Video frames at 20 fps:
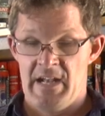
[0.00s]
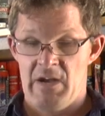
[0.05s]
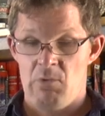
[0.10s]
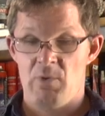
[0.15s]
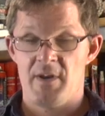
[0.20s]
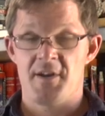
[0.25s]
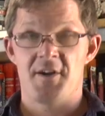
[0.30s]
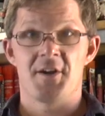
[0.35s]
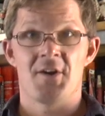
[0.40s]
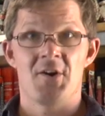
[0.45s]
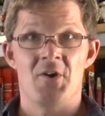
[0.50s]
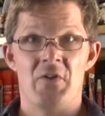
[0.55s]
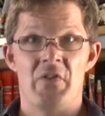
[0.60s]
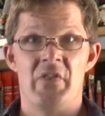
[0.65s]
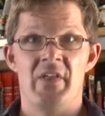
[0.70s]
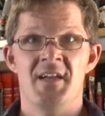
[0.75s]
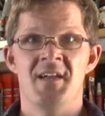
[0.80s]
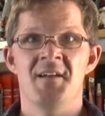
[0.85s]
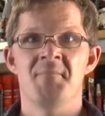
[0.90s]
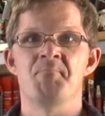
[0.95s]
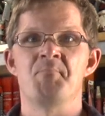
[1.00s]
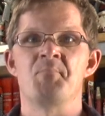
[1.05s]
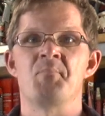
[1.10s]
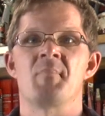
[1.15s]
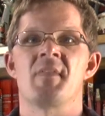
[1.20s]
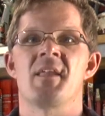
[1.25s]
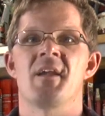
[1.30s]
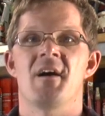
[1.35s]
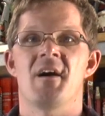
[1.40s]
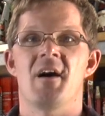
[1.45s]
When I got there,
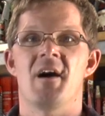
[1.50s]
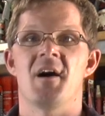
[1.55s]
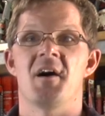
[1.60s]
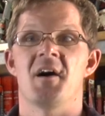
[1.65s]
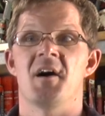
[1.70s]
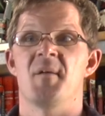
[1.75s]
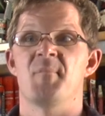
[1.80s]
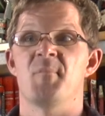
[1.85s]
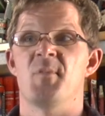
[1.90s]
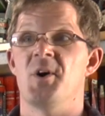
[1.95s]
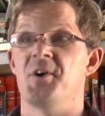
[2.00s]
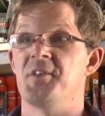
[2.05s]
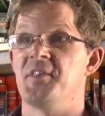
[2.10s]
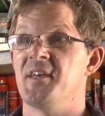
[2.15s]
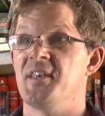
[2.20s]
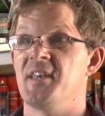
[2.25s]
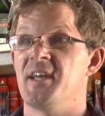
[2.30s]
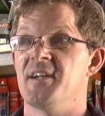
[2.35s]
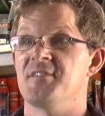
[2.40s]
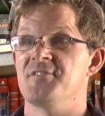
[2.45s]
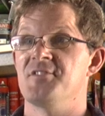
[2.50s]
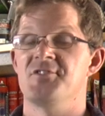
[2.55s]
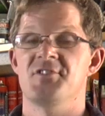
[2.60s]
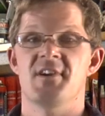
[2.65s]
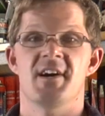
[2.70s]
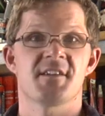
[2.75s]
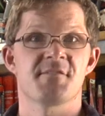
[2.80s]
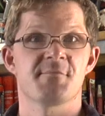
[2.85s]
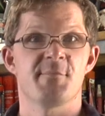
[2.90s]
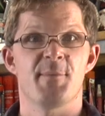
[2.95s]
I then had to
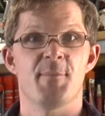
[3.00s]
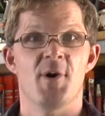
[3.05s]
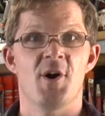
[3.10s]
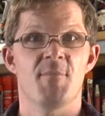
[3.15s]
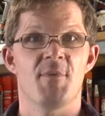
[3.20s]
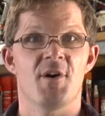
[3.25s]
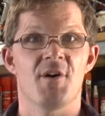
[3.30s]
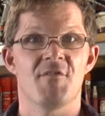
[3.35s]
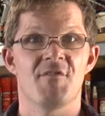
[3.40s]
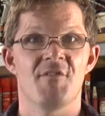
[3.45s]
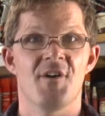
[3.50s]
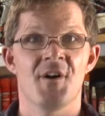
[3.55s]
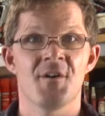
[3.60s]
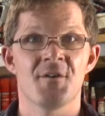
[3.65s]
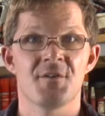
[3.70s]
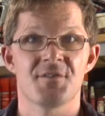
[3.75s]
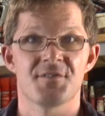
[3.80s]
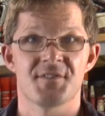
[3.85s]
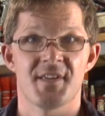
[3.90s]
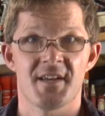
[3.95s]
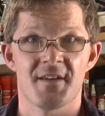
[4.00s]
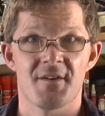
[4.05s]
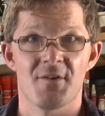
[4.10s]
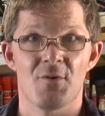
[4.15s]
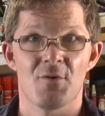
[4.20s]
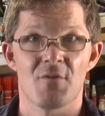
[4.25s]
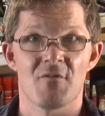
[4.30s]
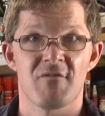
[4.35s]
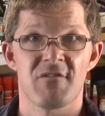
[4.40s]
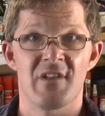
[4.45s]
charge my mobile phone because that had
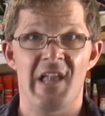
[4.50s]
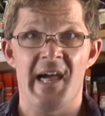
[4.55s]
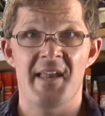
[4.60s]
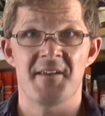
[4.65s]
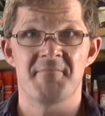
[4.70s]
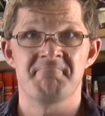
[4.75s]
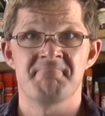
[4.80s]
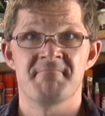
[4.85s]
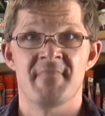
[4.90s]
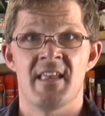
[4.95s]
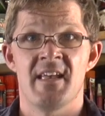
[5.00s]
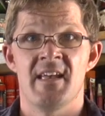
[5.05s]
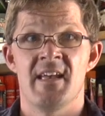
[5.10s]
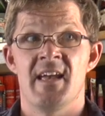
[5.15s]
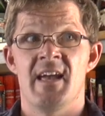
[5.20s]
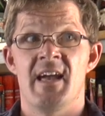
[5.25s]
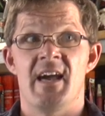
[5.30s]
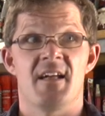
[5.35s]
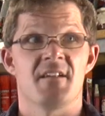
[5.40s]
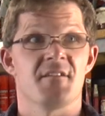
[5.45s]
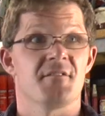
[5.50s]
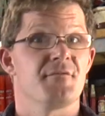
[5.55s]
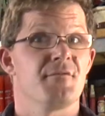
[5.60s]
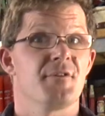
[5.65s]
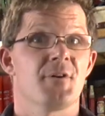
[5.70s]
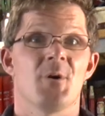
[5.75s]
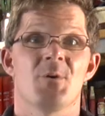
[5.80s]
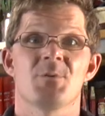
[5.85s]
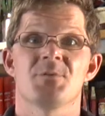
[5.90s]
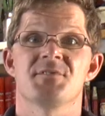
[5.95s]
gone flat, and I'd
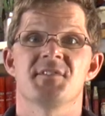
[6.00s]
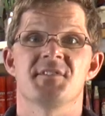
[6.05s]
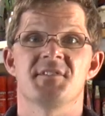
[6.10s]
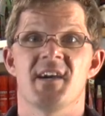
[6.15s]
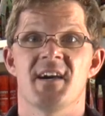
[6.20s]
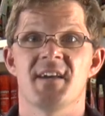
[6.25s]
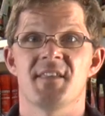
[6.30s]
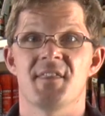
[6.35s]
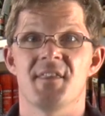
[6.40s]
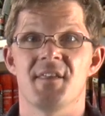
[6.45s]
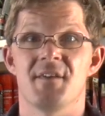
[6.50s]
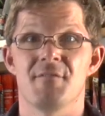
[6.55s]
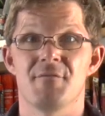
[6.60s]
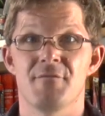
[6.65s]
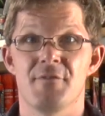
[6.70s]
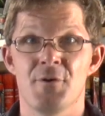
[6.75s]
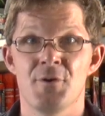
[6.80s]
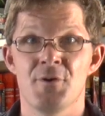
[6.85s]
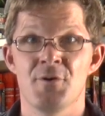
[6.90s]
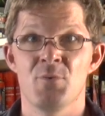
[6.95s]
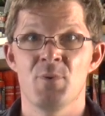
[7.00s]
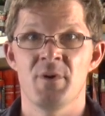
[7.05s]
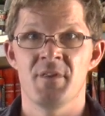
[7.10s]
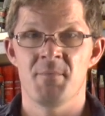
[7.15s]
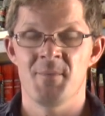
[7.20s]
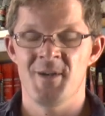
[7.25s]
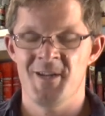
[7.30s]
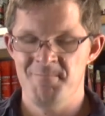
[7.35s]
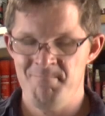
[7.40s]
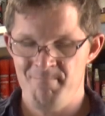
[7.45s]
forgotten to take the inverter
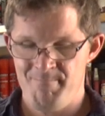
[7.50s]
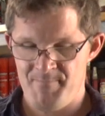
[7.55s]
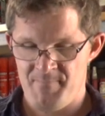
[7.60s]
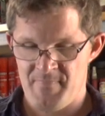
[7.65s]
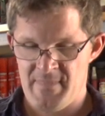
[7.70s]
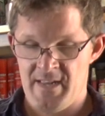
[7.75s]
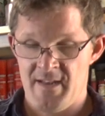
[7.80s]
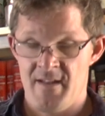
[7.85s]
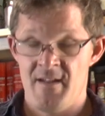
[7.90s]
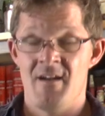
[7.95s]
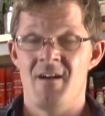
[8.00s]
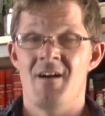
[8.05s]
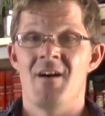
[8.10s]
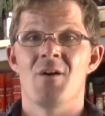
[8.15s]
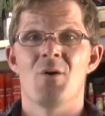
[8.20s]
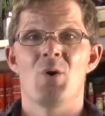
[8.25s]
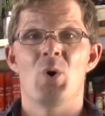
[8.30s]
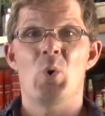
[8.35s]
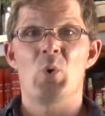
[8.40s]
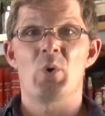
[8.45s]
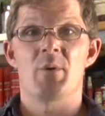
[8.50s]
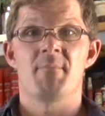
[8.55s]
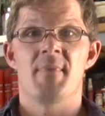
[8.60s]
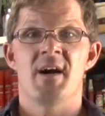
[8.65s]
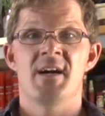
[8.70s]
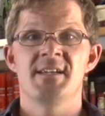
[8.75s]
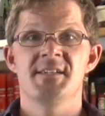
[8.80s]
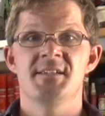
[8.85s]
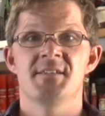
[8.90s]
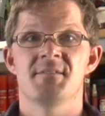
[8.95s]
with me. Called a
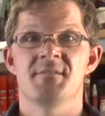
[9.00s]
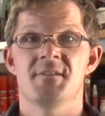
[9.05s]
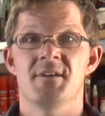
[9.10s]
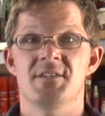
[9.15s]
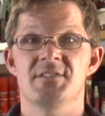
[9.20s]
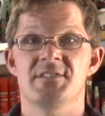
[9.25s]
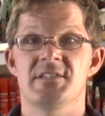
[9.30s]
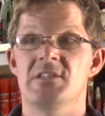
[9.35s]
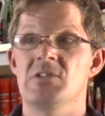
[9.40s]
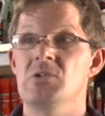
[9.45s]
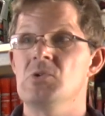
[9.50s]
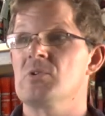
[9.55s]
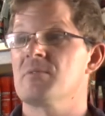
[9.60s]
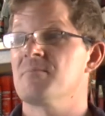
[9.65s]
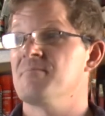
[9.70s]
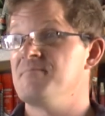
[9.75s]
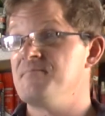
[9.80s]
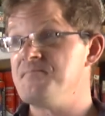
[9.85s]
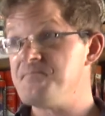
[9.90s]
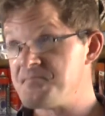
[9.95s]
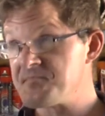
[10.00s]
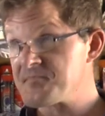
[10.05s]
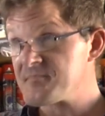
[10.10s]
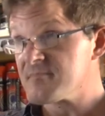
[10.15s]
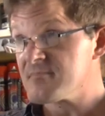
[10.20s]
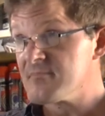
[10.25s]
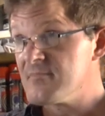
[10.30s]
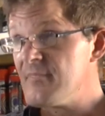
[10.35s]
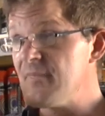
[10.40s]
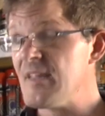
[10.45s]
mate. I said, look,
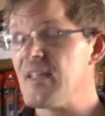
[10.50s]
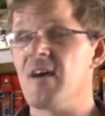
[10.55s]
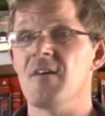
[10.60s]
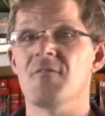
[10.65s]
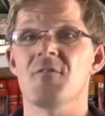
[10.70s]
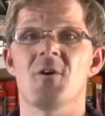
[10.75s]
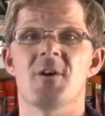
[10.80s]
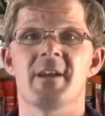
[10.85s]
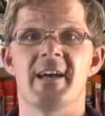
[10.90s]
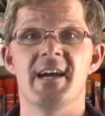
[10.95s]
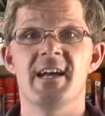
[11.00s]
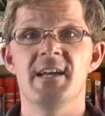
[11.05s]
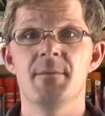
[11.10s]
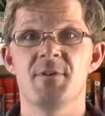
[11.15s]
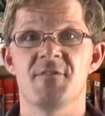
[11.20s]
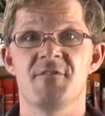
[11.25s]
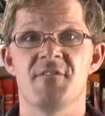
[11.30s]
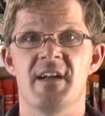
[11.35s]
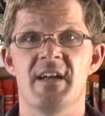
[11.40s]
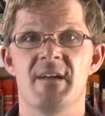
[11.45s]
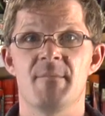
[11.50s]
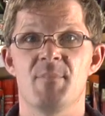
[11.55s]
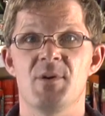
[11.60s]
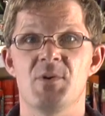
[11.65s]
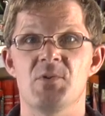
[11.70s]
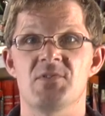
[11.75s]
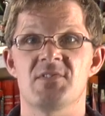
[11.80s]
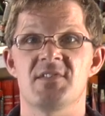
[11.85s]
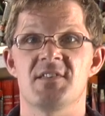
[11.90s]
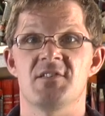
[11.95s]
I've got a heap of fan
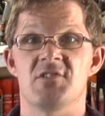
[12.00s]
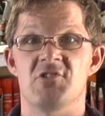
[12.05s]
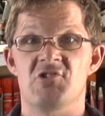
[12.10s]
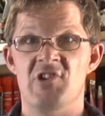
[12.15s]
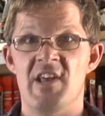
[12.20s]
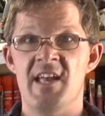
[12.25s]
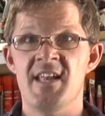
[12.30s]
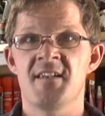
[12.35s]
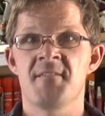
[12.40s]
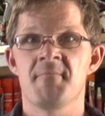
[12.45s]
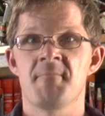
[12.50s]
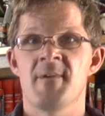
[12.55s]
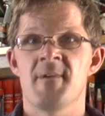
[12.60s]
belts in the shed,